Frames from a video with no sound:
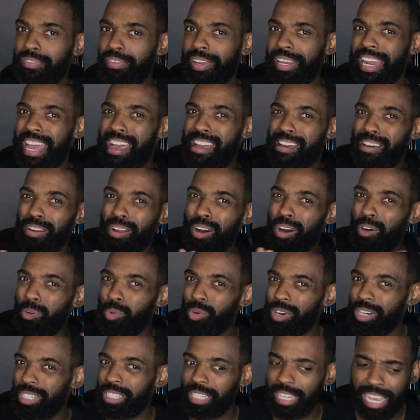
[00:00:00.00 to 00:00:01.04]
and how it all
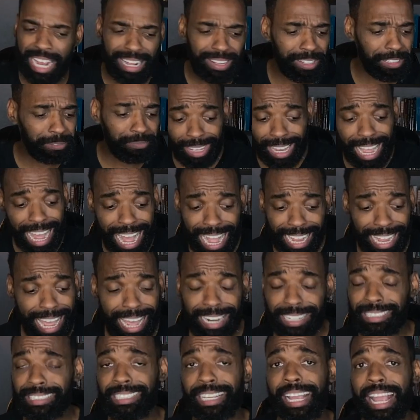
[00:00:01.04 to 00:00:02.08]
worked together. I
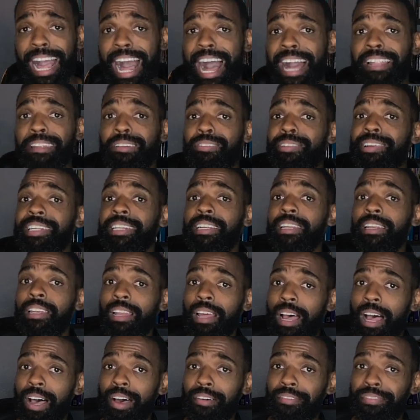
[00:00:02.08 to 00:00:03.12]
gotta say, I really
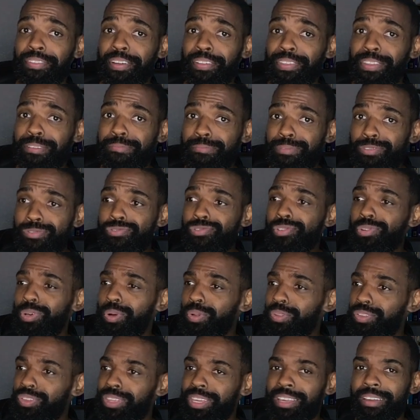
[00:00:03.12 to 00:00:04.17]
loved the musical
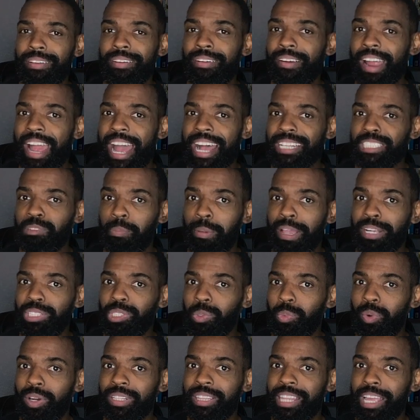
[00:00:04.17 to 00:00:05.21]
theater aspect to
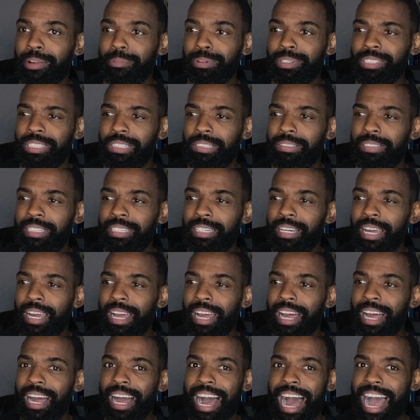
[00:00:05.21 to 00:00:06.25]
what they were doing.
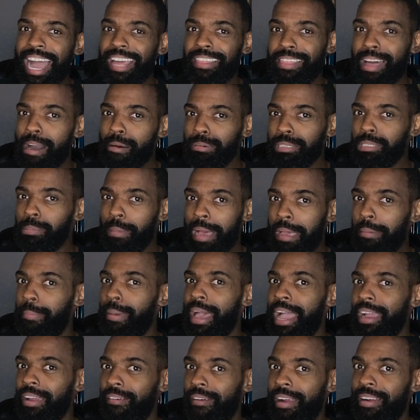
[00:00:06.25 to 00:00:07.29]
I that was my
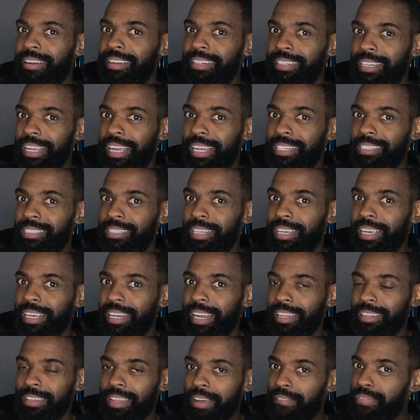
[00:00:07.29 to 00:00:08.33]
background in dancing, and
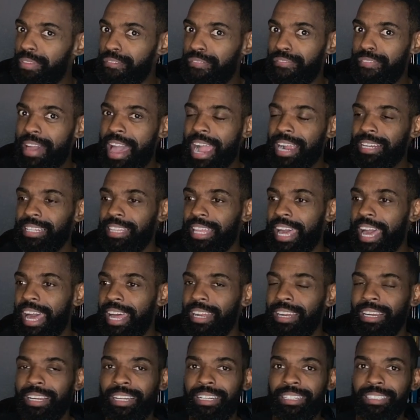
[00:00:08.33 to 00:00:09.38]
I love the fact
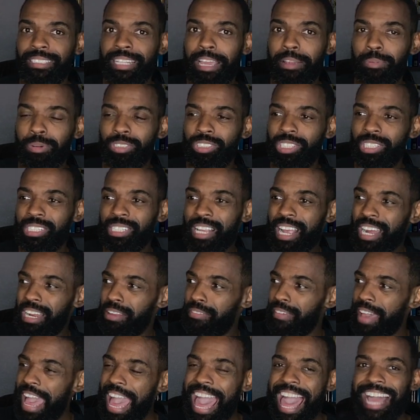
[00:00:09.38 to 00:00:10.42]
that they were just kind
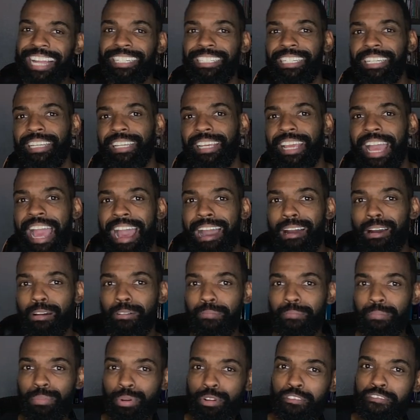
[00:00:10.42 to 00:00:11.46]
of acting
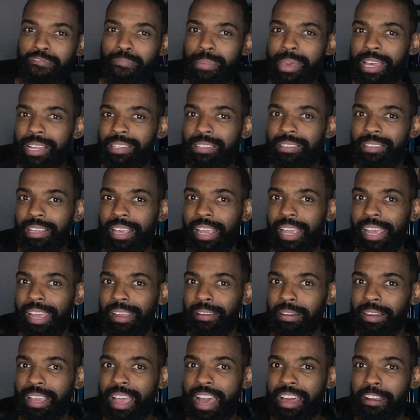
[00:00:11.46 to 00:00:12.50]
out movements
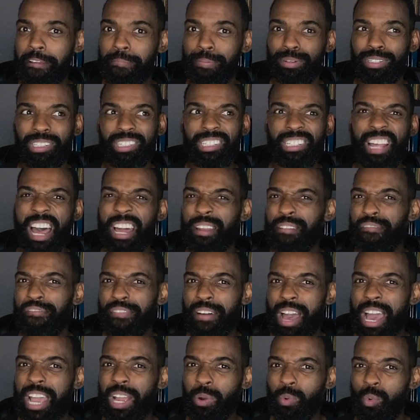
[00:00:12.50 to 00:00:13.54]
and kind of
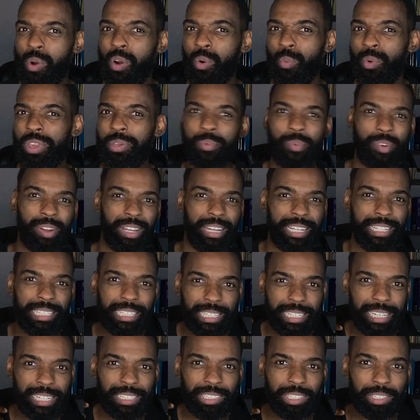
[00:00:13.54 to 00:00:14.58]
personifying what we were
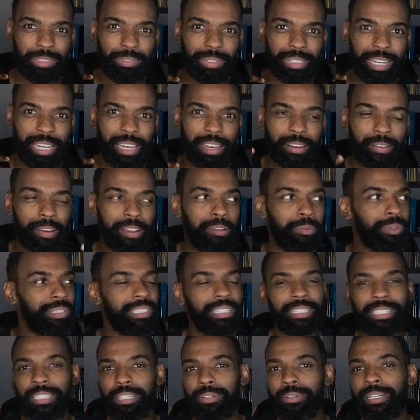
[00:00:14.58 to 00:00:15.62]
listening to and hearing with the
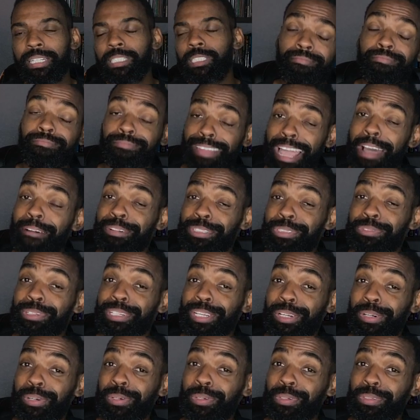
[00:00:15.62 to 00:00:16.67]
lyrics. That was
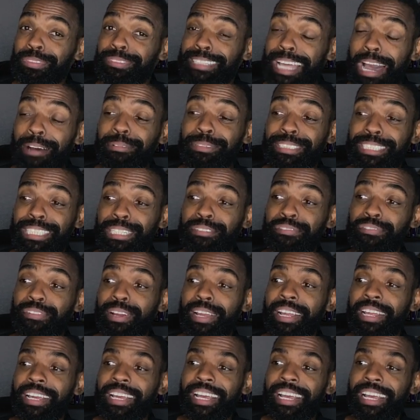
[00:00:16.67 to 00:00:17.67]
really cool. That was different.